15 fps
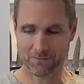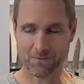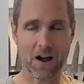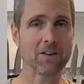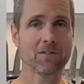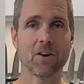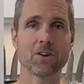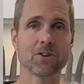
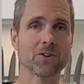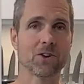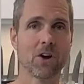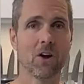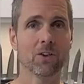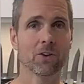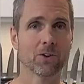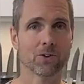
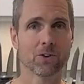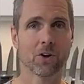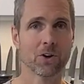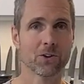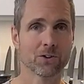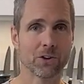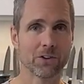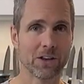$500 on
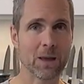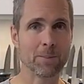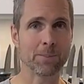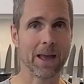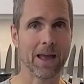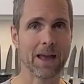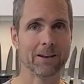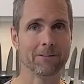a saute
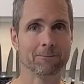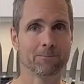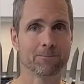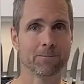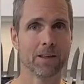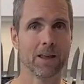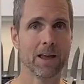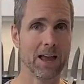pan.
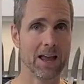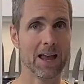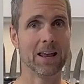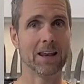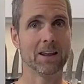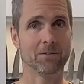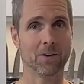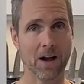
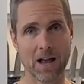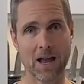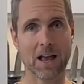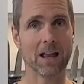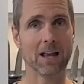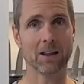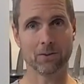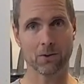And if
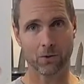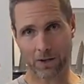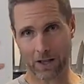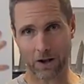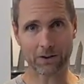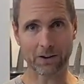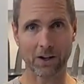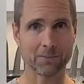I, you know,
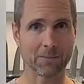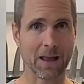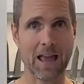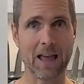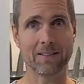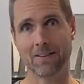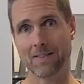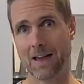calculate in my
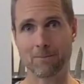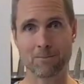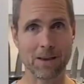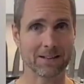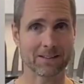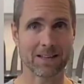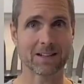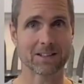head that that
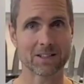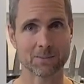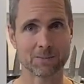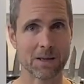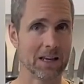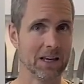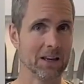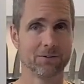makes sense to
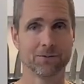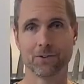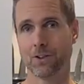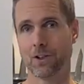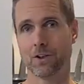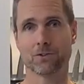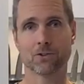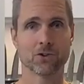me for
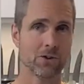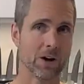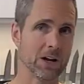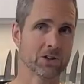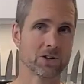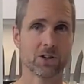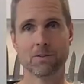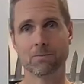the
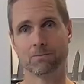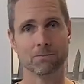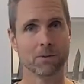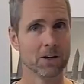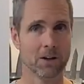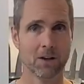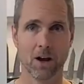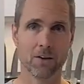duration
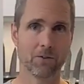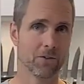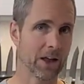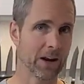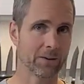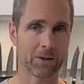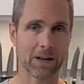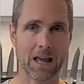of
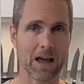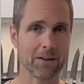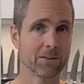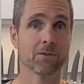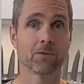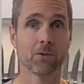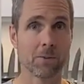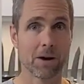that I'm gonna have
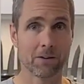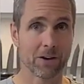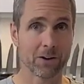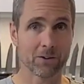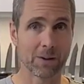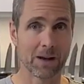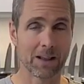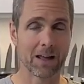it for my
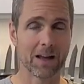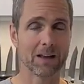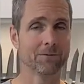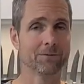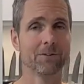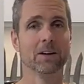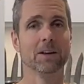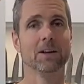rest of my
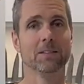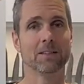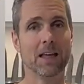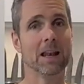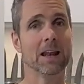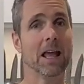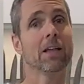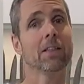life,
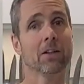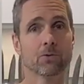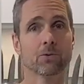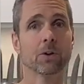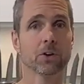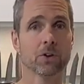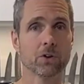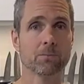then hey, that's
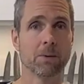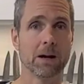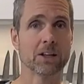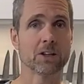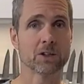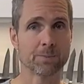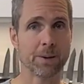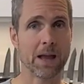really good money
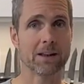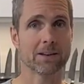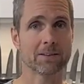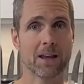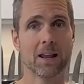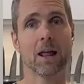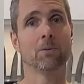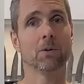
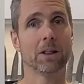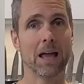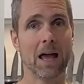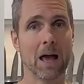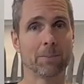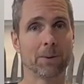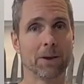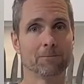spent and I'm really
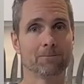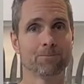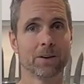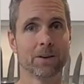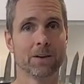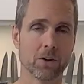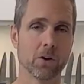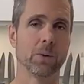happy.
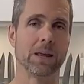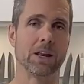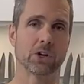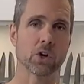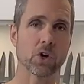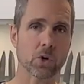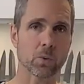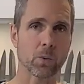You know, in
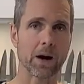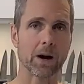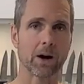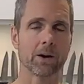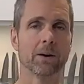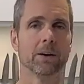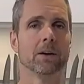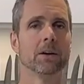
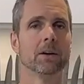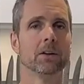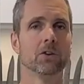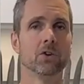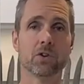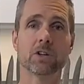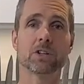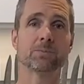cookware,
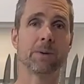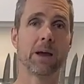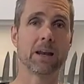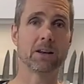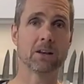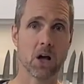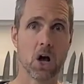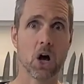you can
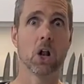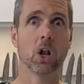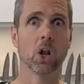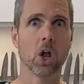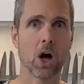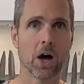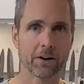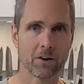spend a
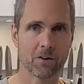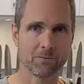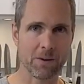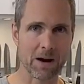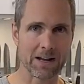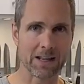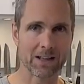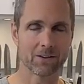lot of
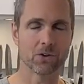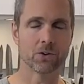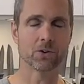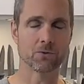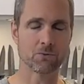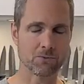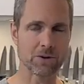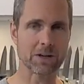money. You can